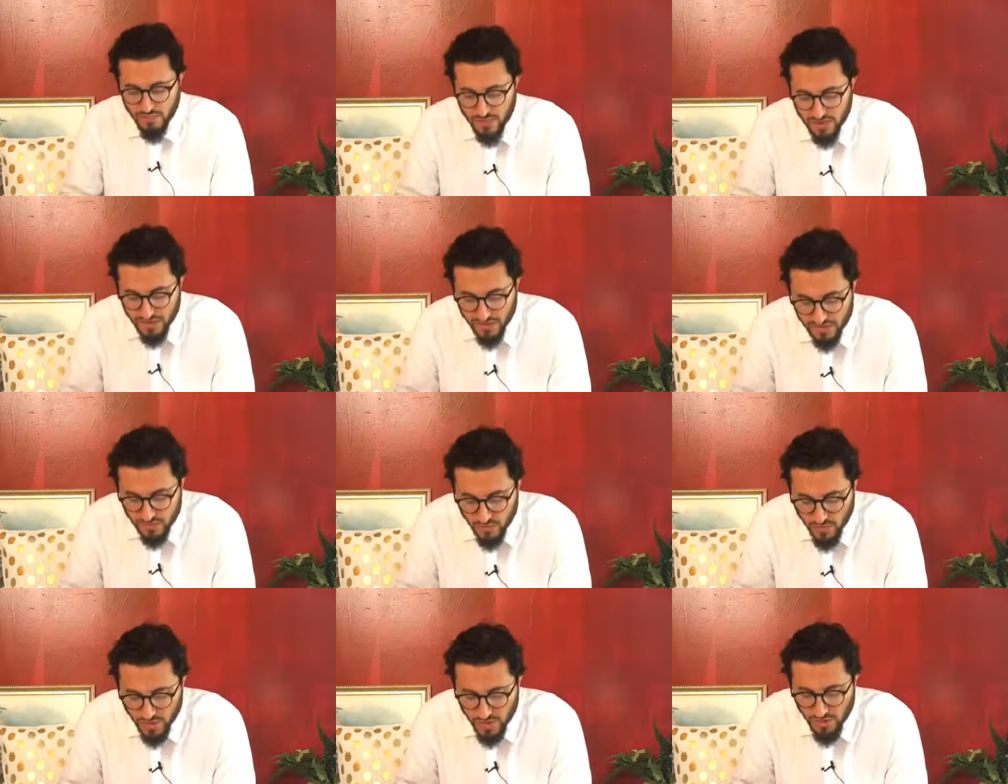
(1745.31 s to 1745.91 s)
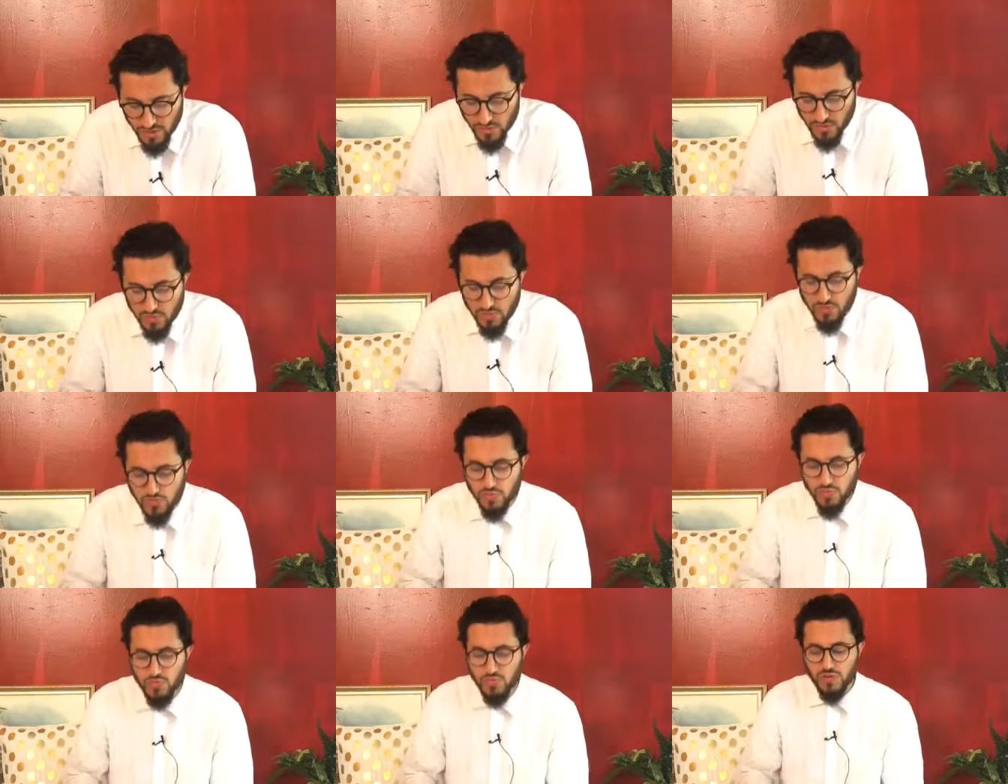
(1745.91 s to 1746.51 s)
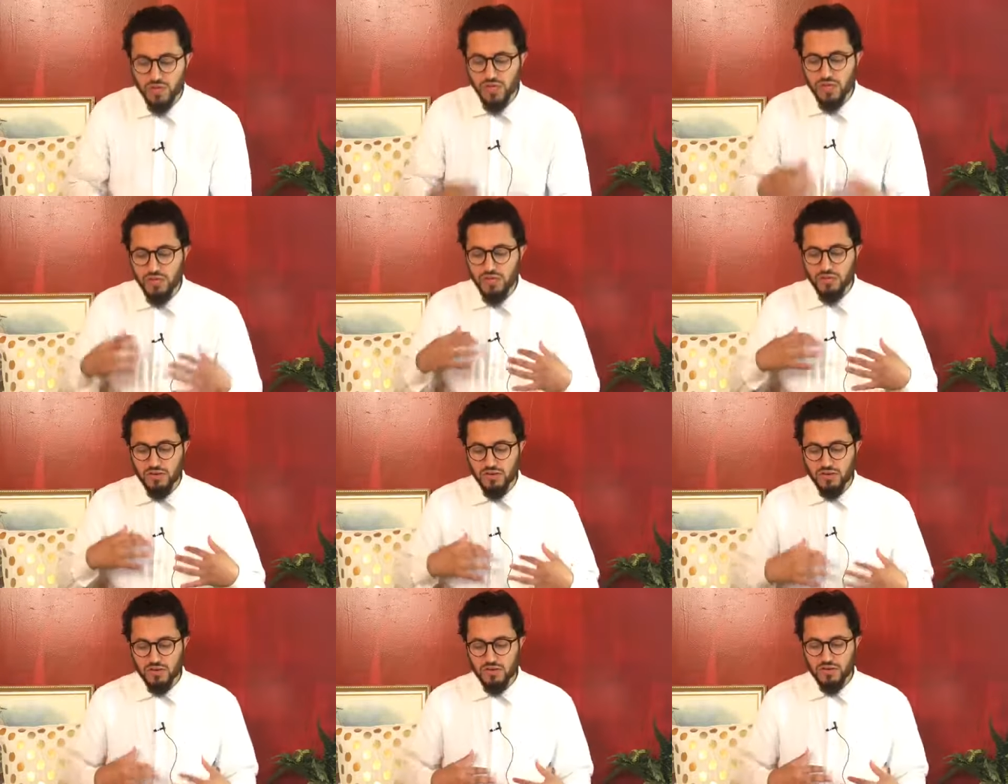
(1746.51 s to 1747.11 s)
Because when you eat,
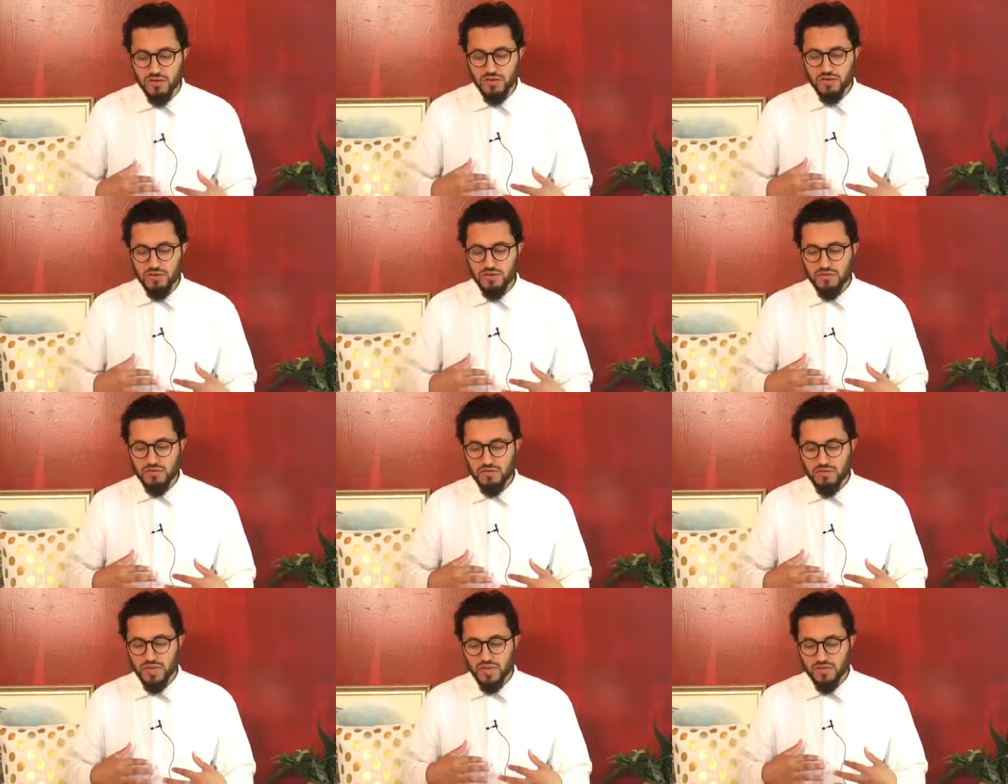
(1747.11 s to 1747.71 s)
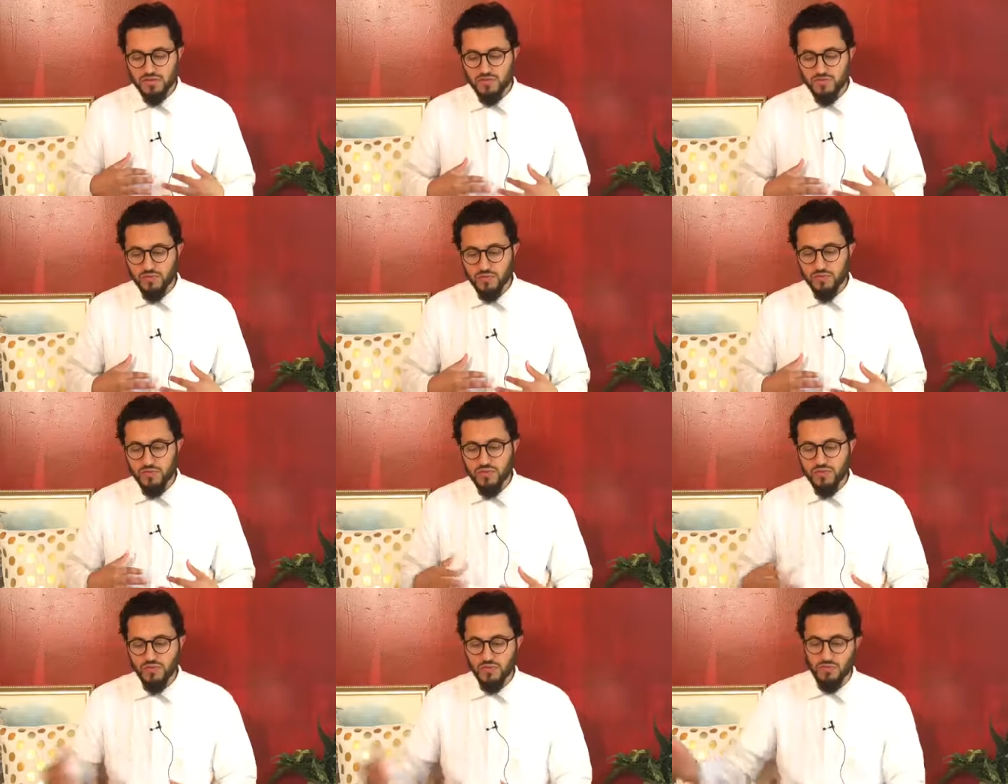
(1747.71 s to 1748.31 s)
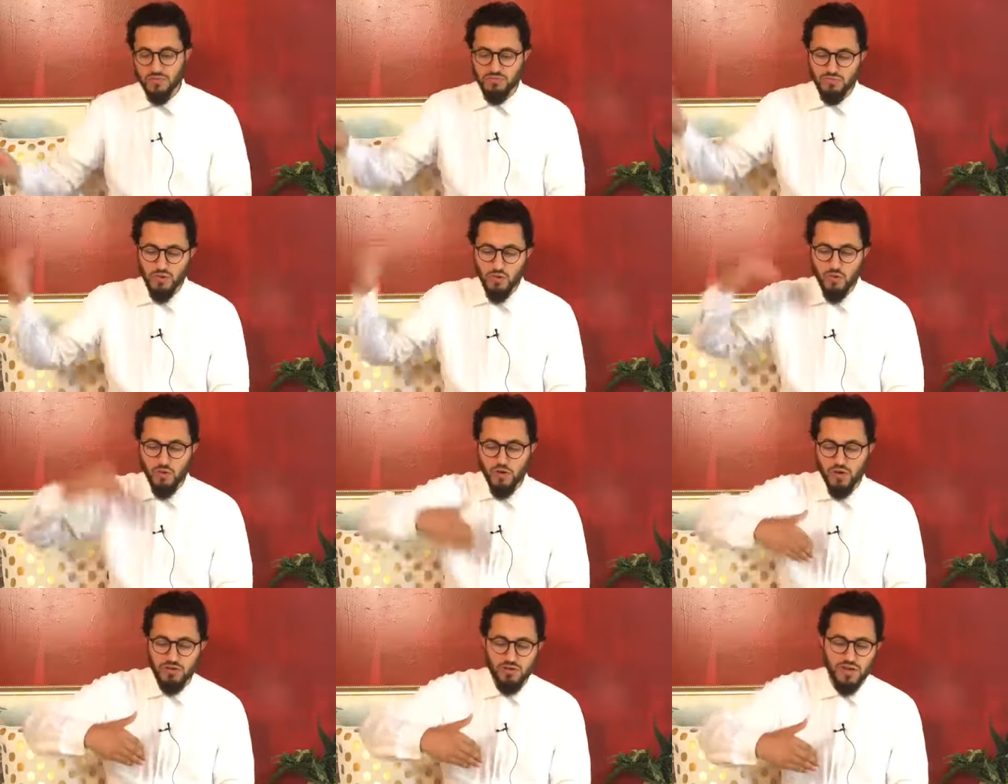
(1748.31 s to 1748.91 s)
you got the food, if you throw
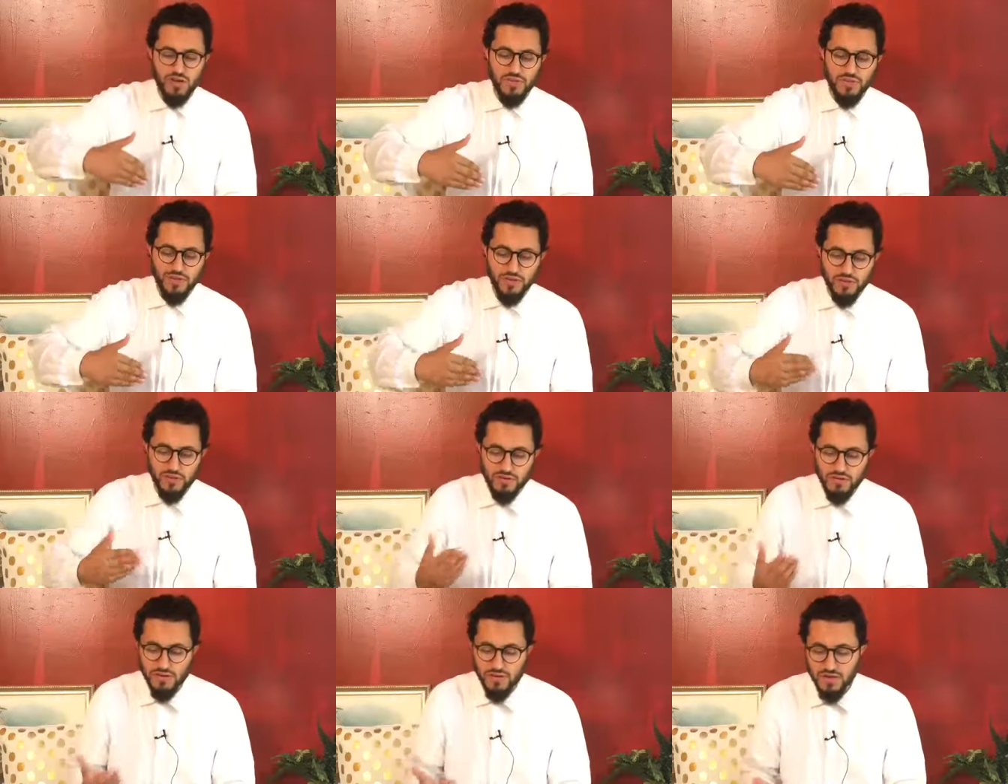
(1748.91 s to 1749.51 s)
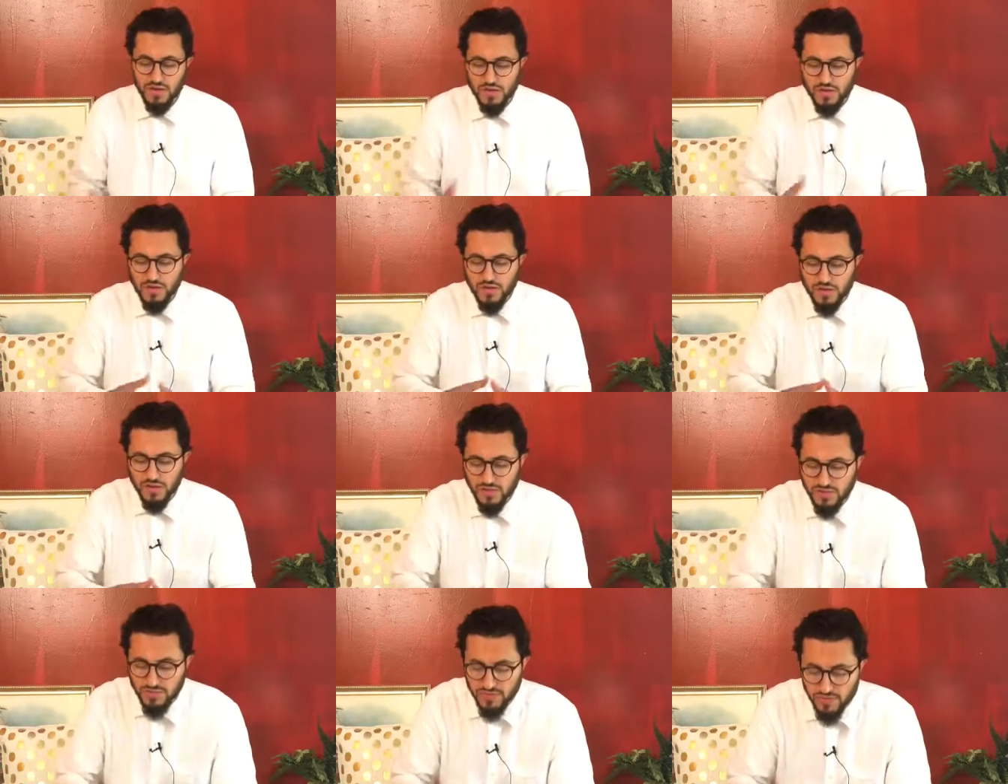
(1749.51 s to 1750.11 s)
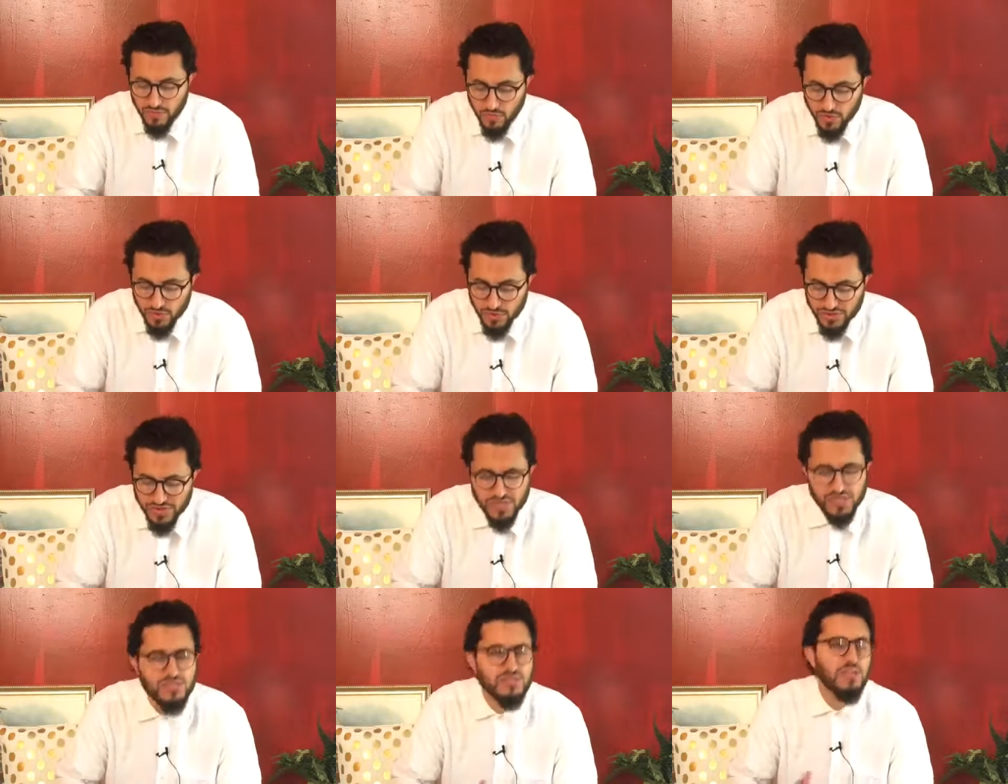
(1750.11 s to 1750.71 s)
water on there, it will
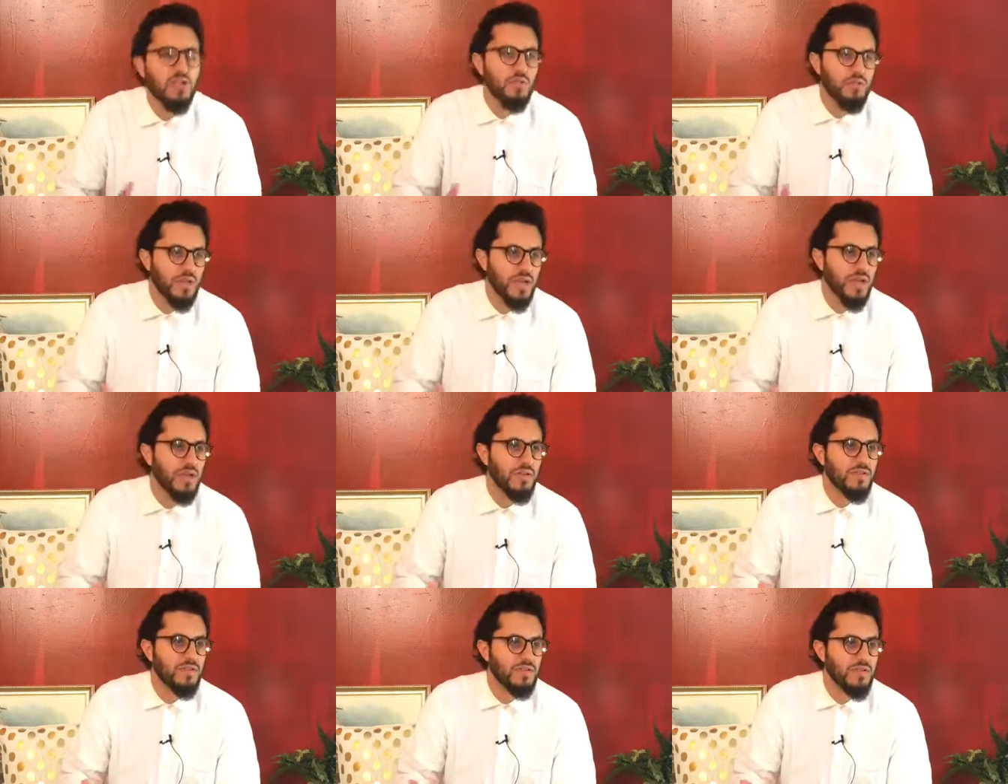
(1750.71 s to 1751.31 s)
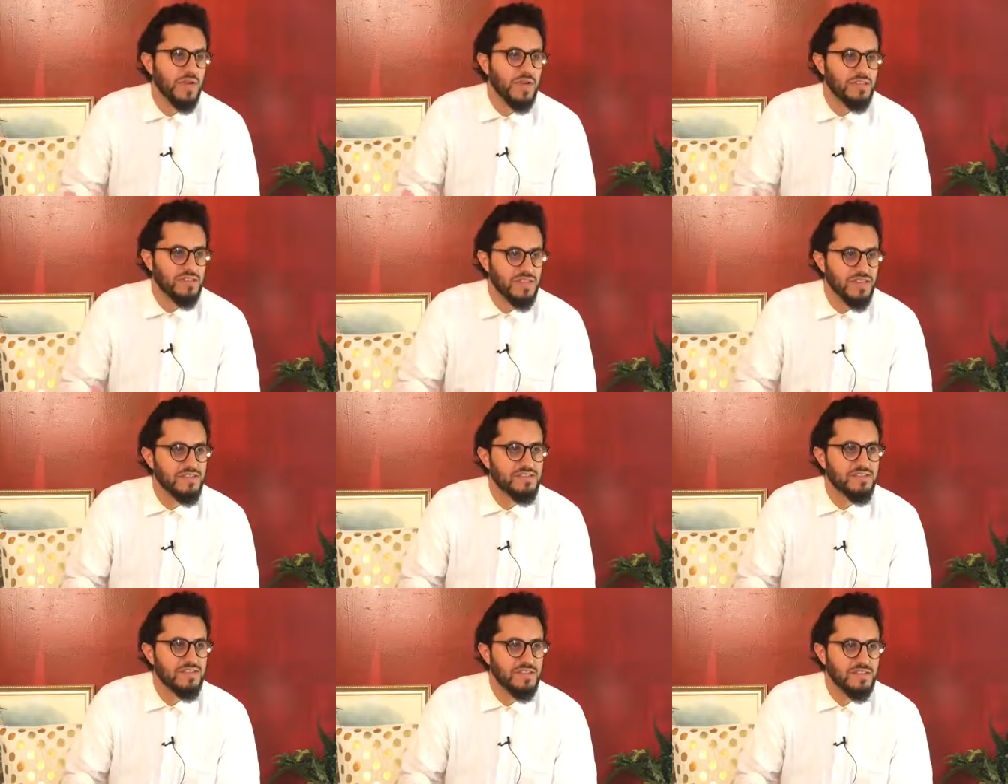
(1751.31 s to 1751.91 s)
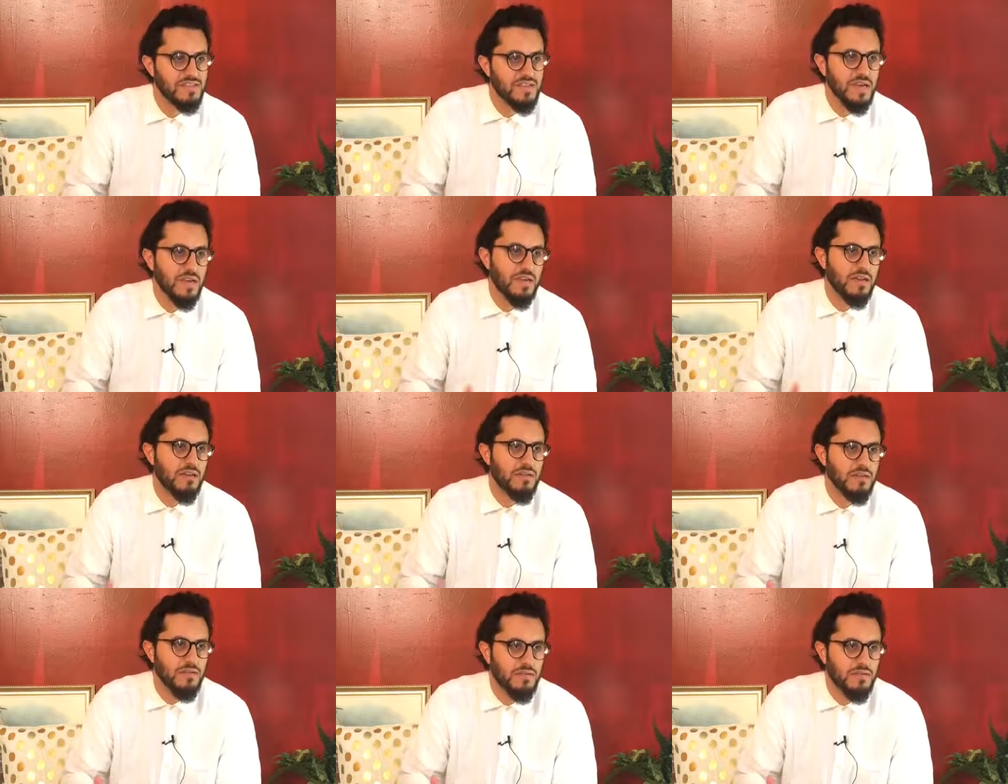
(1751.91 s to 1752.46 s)
just slow down the digestion. It's not going to